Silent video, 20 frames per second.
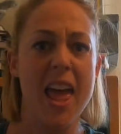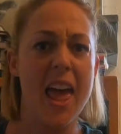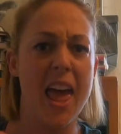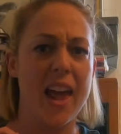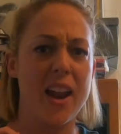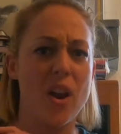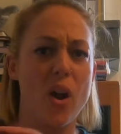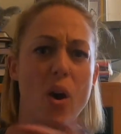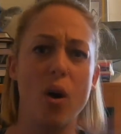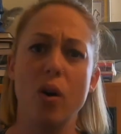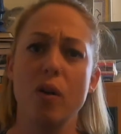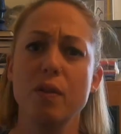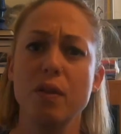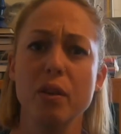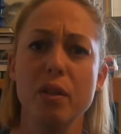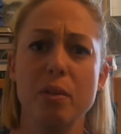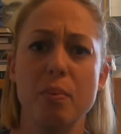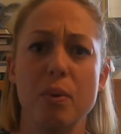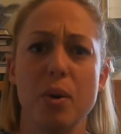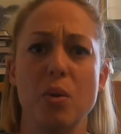and
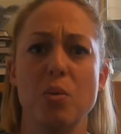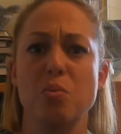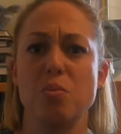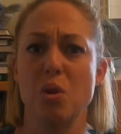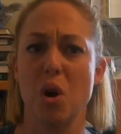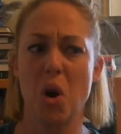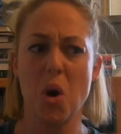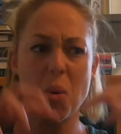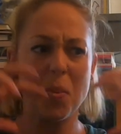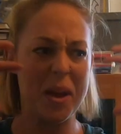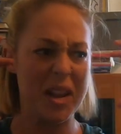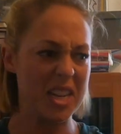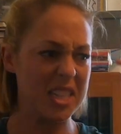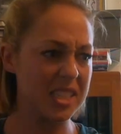overthrow Rome and